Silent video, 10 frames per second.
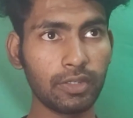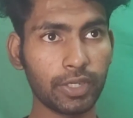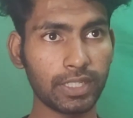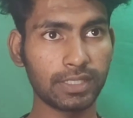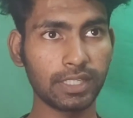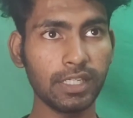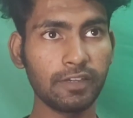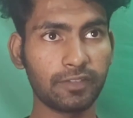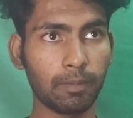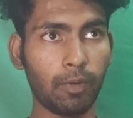you can see,
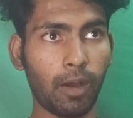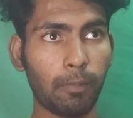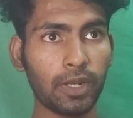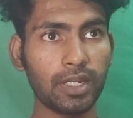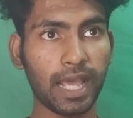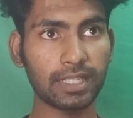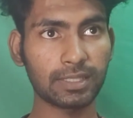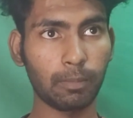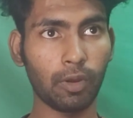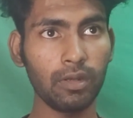if the opponent has
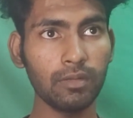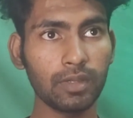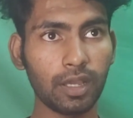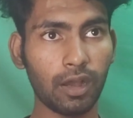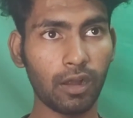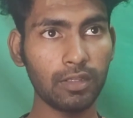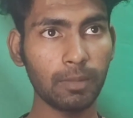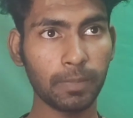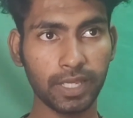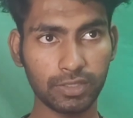the ball, all
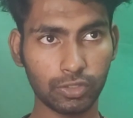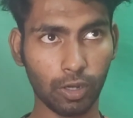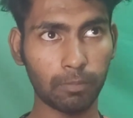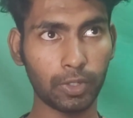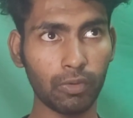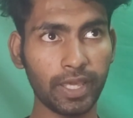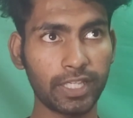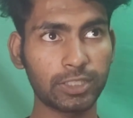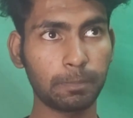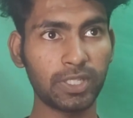the players drop down,
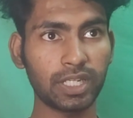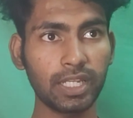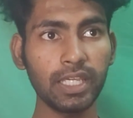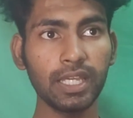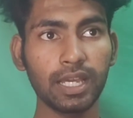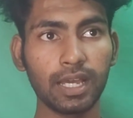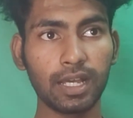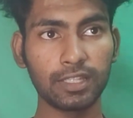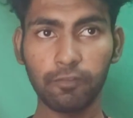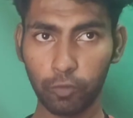especially
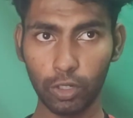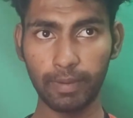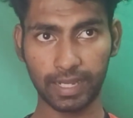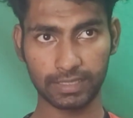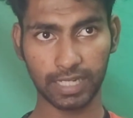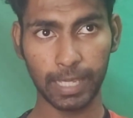the fullbacks